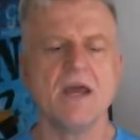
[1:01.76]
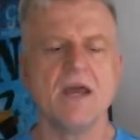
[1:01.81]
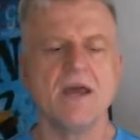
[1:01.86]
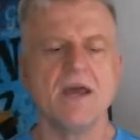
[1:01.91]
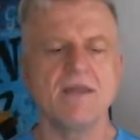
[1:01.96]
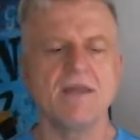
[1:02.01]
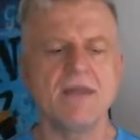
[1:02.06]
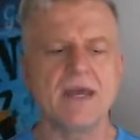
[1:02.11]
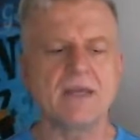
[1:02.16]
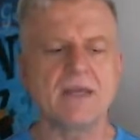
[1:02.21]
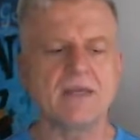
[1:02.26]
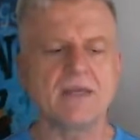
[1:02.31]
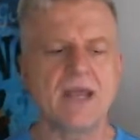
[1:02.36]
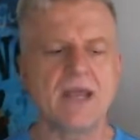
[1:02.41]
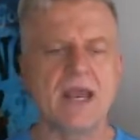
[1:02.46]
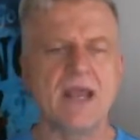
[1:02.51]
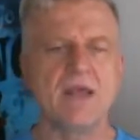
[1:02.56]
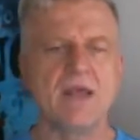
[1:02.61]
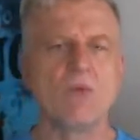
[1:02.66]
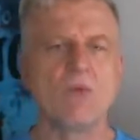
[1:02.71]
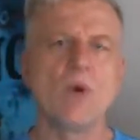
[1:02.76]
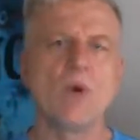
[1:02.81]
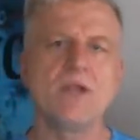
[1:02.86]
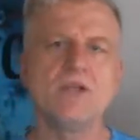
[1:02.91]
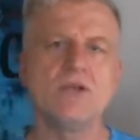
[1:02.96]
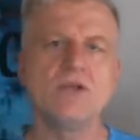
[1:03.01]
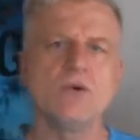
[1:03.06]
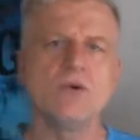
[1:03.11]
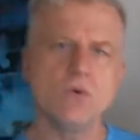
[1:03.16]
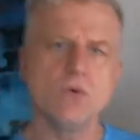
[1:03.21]
that when
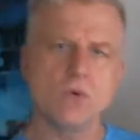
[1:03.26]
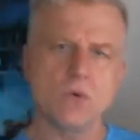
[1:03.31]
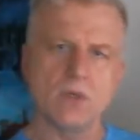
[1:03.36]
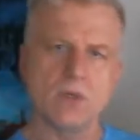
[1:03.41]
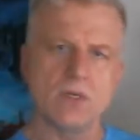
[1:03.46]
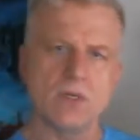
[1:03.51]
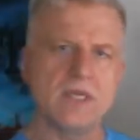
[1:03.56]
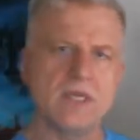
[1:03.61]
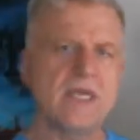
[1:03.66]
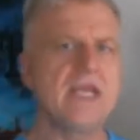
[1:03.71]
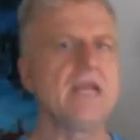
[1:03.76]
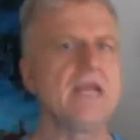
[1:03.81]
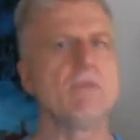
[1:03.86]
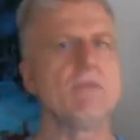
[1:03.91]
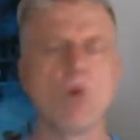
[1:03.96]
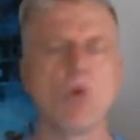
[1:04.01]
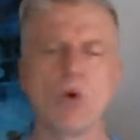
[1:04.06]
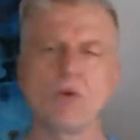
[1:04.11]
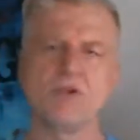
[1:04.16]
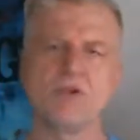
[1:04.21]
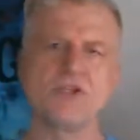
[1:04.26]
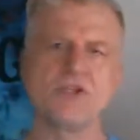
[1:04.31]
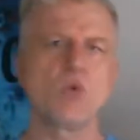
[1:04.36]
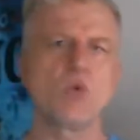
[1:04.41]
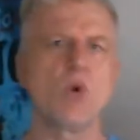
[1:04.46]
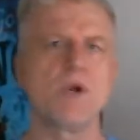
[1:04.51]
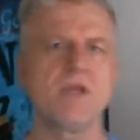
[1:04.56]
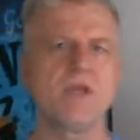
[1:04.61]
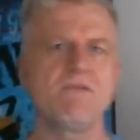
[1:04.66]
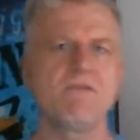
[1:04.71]
you eat more than
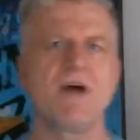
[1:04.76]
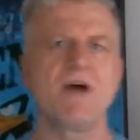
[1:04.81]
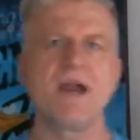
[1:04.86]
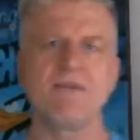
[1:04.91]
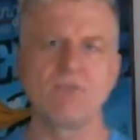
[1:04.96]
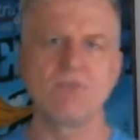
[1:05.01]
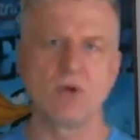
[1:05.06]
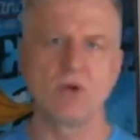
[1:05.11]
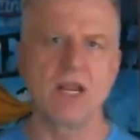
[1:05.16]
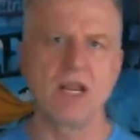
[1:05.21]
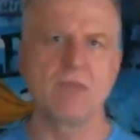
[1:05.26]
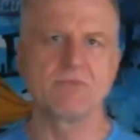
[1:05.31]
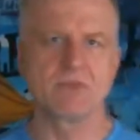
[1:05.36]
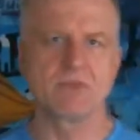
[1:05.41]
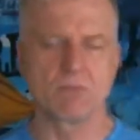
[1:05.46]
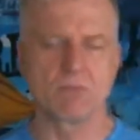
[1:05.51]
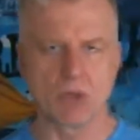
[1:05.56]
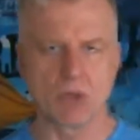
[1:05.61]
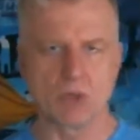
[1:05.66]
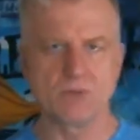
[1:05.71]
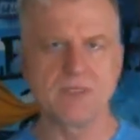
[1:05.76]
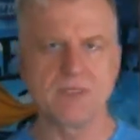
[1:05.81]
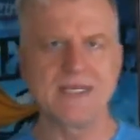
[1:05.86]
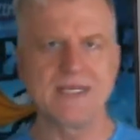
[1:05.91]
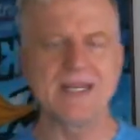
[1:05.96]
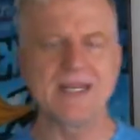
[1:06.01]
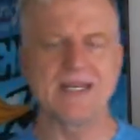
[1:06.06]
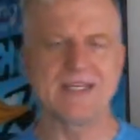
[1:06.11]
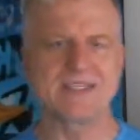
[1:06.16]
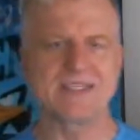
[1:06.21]
25 grams of
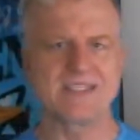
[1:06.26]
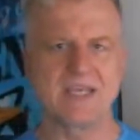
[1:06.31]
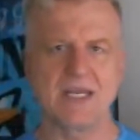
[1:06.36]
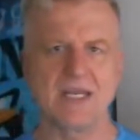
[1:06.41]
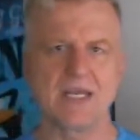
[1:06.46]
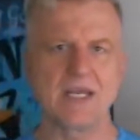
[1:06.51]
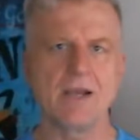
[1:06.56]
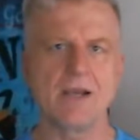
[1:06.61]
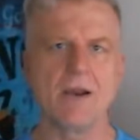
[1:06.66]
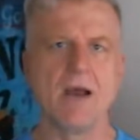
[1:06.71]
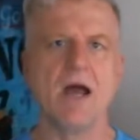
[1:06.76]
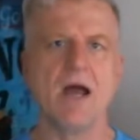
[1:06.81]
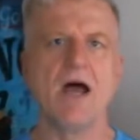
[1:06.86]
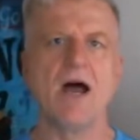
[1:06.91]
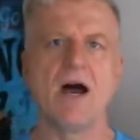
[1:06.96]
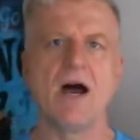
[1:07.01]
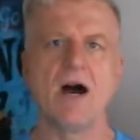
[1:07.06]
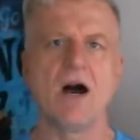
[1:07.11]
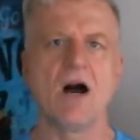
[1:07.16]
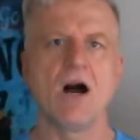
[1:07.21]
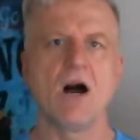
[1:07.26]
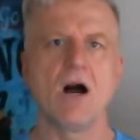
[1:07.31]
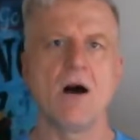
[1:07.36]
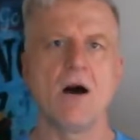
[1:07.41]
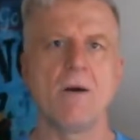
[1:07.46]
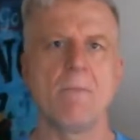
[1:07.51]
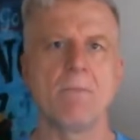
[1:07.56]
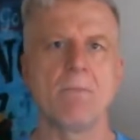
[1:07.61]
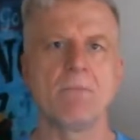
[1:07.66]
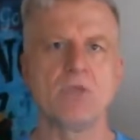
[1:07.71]
protein at a sitting,
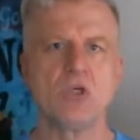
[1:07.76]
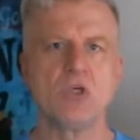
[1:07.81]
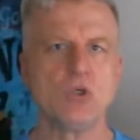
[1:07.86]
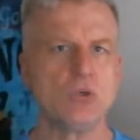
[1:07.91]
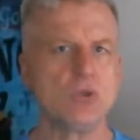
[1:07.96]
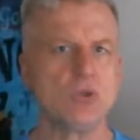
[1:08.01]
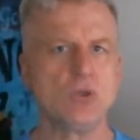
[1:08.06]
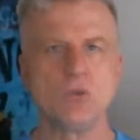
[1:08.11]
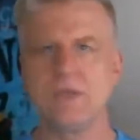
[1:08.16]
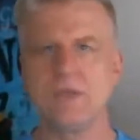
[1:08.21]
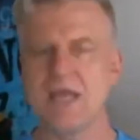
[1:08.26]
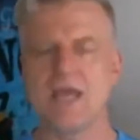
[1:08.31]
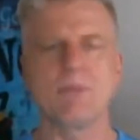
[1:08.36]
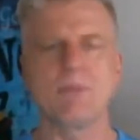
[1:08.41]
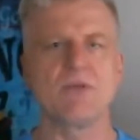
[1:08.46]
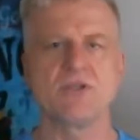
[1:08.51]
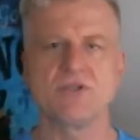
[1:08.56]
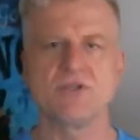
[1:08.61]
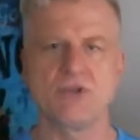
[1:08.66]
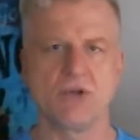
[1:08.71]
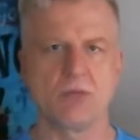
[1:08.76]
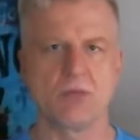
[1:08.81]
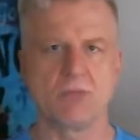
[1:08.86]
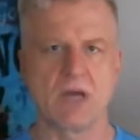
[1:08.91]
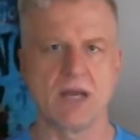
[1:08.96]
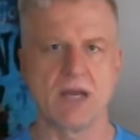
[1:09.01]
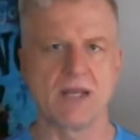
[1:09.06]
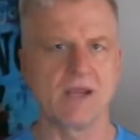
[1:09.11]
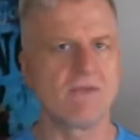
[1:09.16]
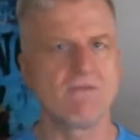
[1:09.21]
you do damage to your
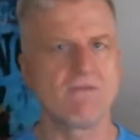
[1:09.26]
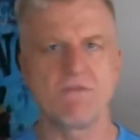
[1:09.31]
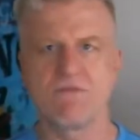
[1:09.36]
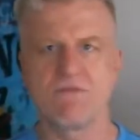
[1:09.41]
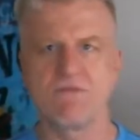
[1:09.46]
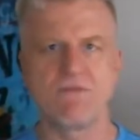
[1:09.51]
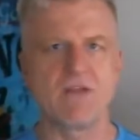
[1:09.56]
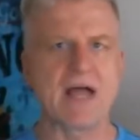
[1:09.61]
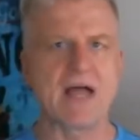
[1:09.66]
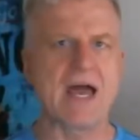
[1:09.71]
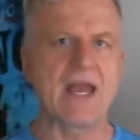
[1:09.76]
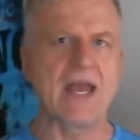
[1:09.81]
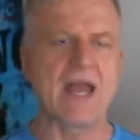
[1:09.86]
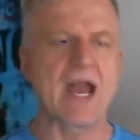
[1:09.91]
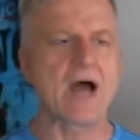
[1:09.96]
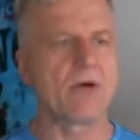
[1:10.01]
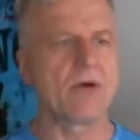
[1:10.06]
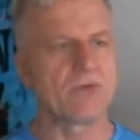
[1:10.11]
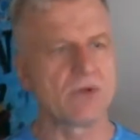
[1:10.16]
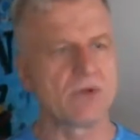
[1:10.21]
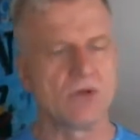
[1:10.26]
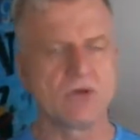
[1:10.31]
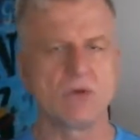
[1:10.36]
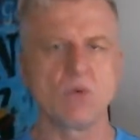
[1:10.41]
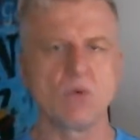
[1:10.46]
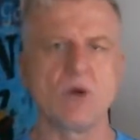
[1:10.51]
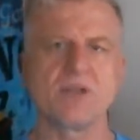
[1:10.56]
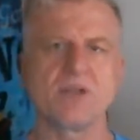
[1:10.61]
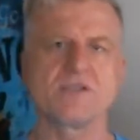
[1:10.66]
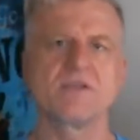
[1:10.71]
body. Flat out. You can
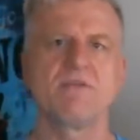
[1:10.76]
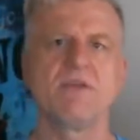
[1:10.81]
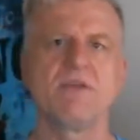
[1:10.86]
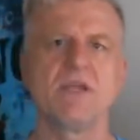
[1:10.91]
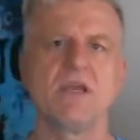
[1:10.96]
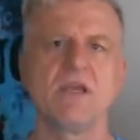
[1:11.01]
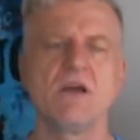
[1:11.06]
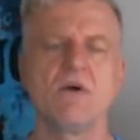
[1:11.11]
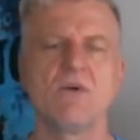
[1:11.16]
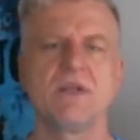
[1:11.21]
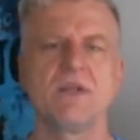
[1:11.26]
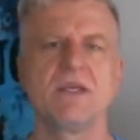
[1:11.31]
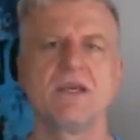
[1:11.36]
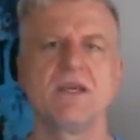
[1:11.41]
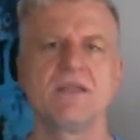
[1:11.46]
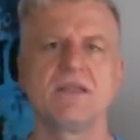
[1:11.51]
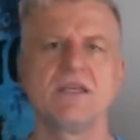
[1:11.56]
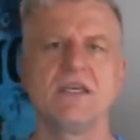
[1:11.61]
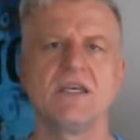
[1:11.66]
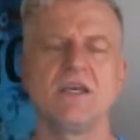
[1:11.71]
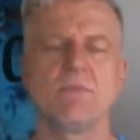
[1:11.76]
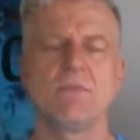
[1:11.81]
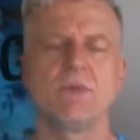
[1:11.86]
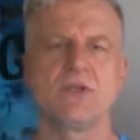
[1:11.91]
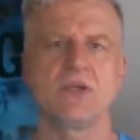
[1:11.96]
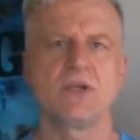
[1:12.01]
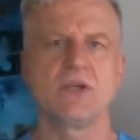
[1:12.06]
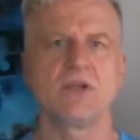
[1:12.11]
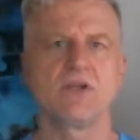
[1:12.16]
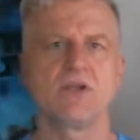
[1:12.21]
watch the video and get the
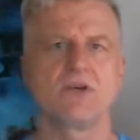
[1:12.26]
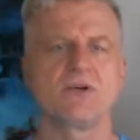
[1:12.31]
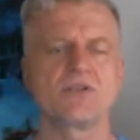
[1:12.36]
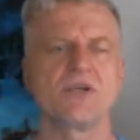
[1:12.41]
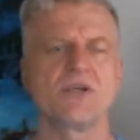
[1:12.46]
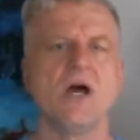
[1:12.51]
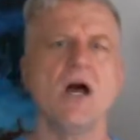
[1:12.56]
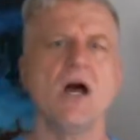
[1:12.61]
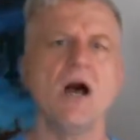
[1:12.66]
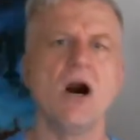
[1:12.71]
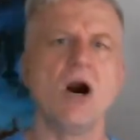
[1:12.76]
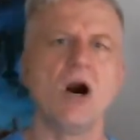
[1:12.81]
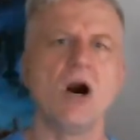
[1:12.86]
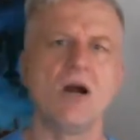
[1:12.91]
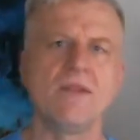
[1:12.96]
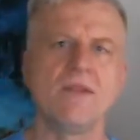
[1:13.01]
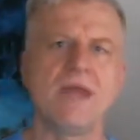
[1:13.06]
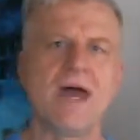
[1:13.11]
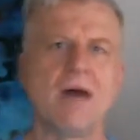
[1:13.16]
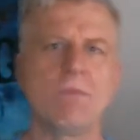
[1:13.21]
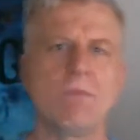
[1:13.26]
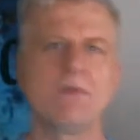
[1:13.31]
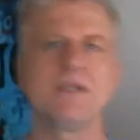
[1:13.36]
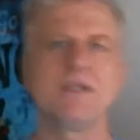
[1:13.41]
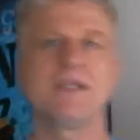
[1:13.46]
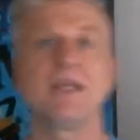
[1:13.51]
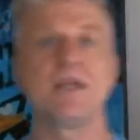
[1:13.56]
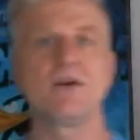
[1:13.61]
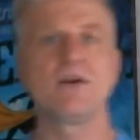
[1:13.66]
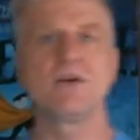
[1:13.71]
particulars on that,
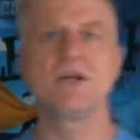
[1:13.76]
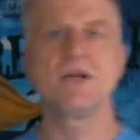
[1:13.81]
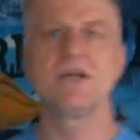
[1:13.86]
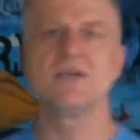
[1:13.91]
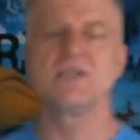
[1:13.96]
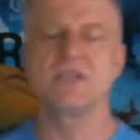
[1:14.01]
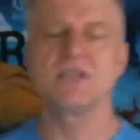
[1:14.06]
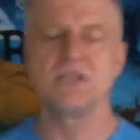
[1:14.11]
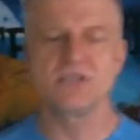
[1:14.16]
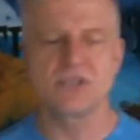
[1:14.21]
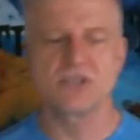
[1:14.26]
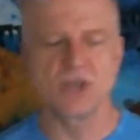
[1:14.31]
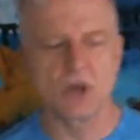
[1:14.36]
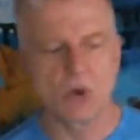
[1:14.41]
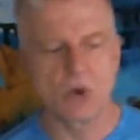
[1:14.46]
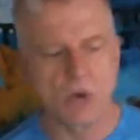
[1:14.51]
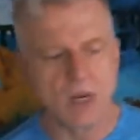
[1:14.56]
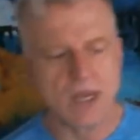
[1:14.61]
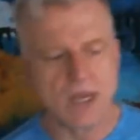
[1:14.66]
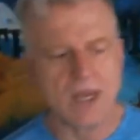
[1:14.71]
but there it is. And so